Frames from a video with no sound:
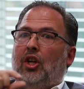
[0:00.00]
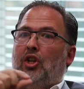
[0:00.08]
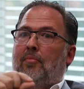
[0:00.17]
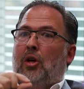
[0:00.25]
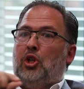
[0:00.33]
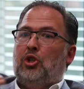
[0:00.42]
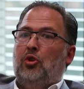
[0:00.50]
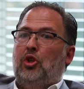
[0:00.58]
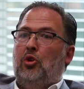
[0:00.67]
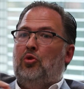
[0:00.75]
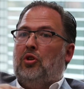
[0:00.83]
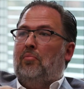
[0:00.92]
commercial
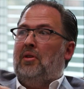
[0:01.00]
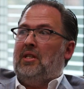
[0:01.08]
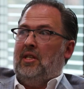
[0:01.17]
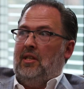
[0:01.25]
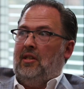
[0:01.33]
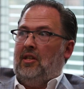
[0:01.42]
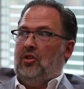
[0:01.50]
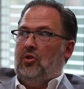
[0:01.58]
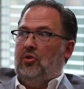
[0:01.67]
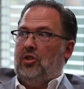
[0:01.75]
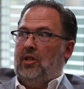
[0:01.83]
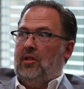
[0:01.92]
use or business
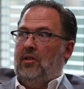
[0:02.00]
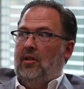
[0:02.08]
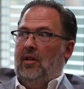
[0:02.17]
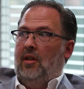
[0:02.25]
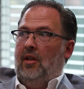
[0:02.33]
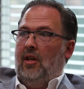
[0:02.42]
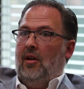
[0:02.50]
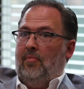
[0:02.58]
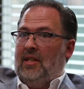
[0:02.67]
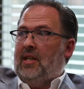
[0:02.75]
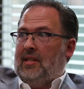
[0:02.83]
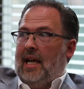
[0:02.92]
exclusion,
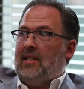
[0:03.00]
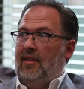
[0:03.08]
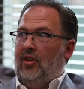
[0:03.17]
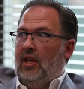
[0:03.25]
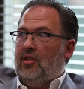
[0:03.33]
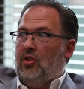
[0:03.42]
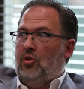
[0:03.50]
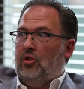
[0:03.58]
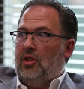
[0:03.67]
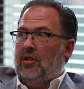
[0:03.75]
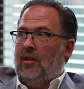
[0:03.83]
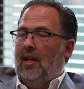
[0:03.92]
business activity
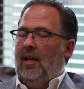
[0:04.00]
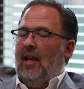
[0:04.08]
exclusions.